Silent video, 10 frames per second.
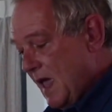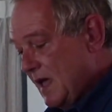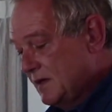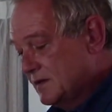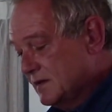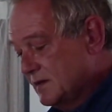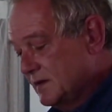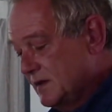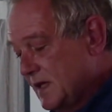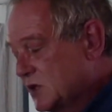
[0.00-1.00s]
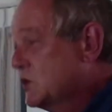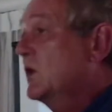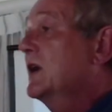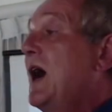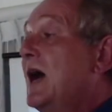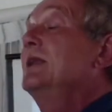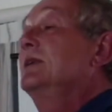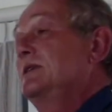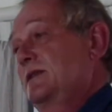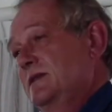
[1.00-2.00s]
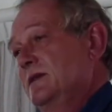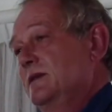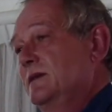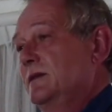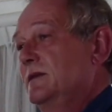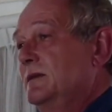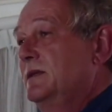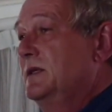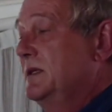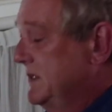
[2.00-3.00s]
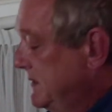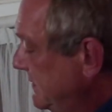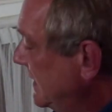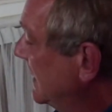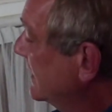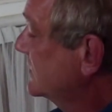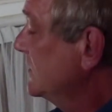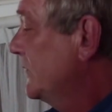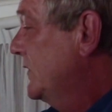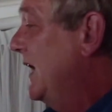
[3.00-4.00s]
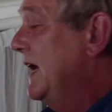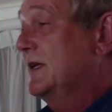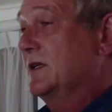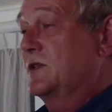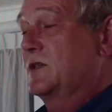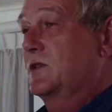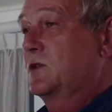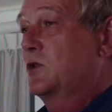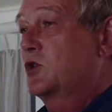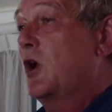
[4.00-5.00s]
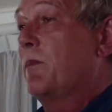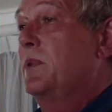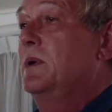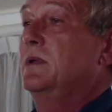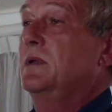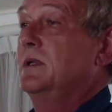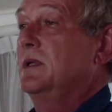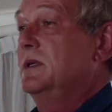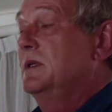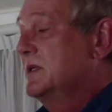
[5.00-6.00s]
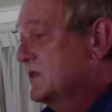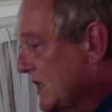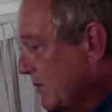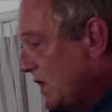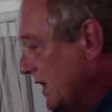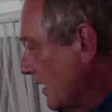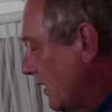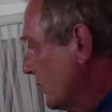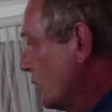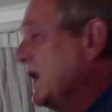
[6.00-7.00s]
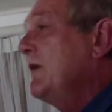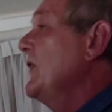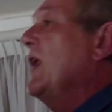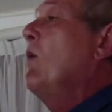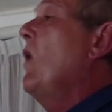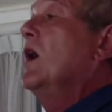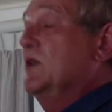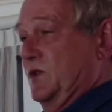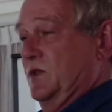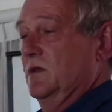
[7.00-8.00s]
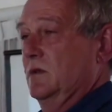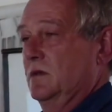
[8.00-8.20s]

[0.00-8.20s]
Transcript: And it took kindness, the elixir of kindness to drop somewhere on whatever that was.